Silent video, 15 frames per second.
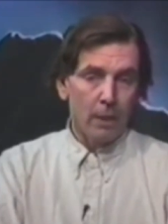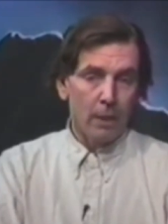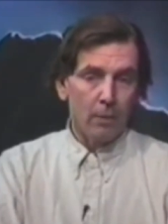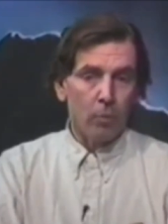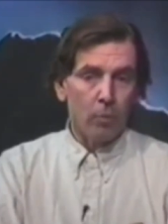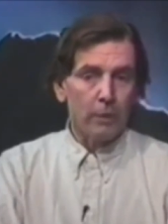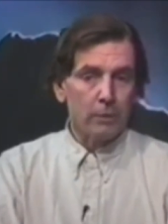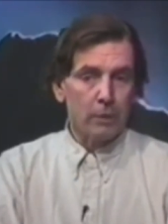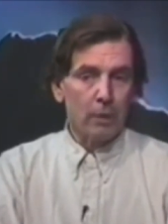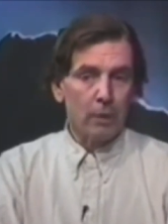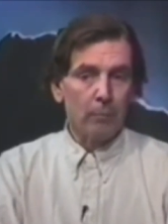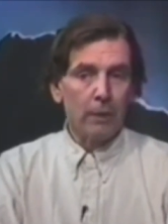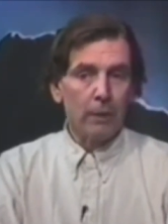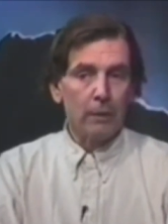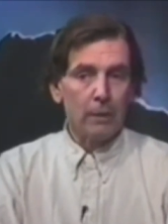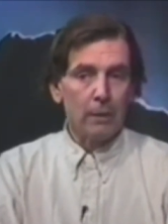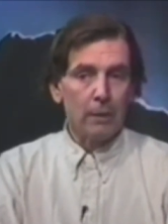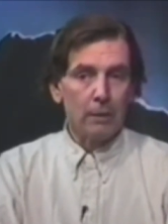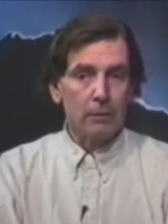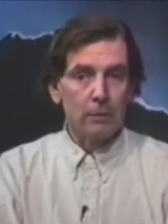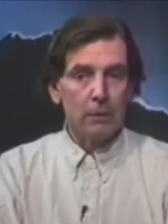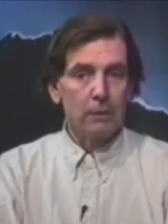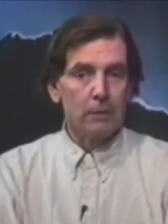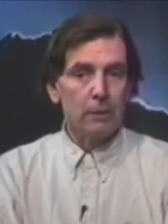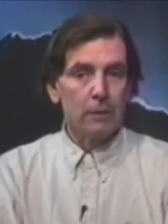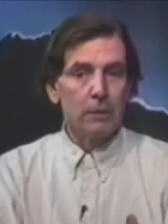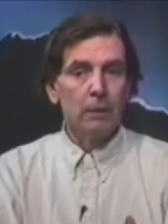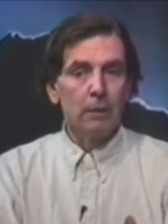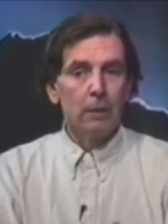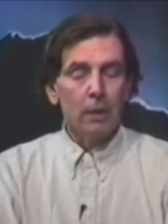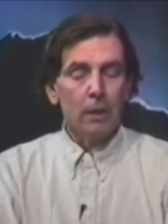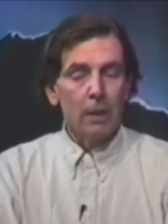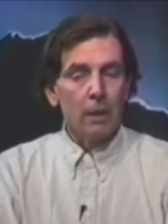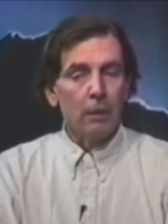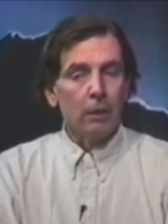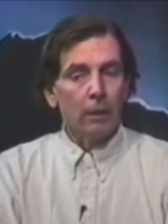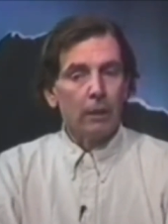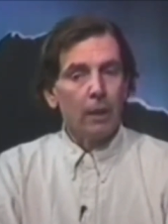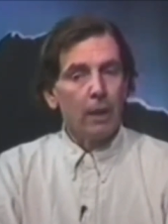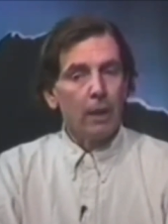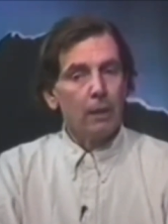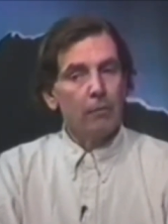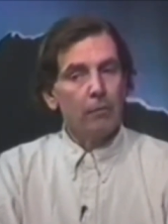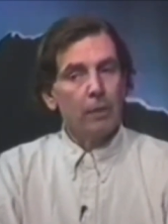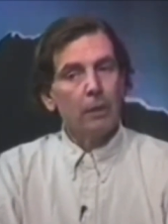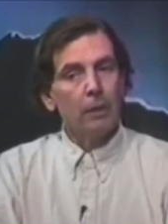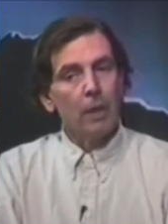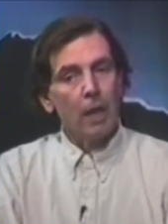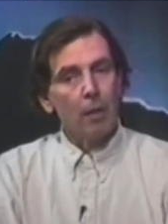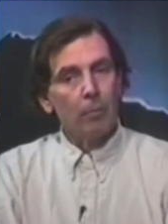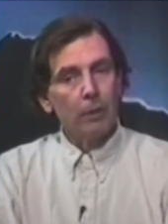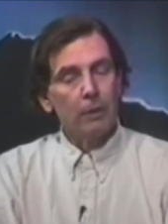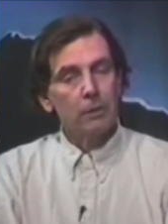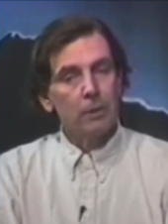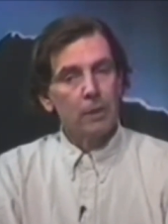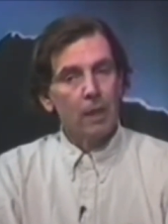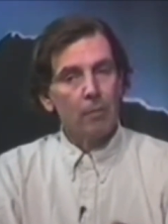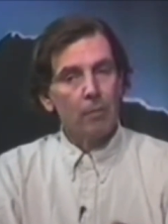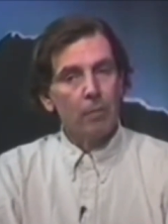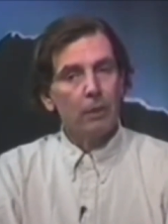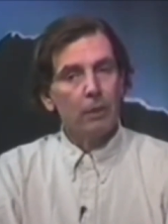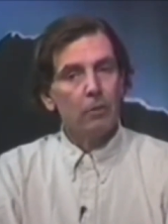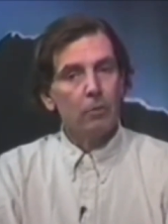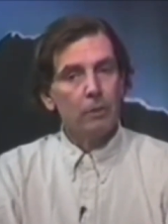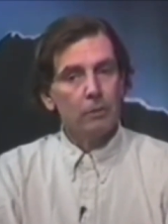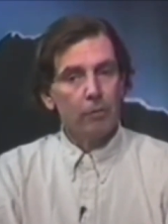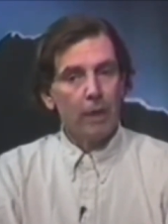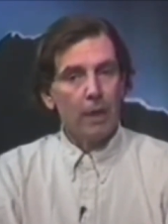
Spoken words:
It was something that existed in a kind of an anomalous and ambiguous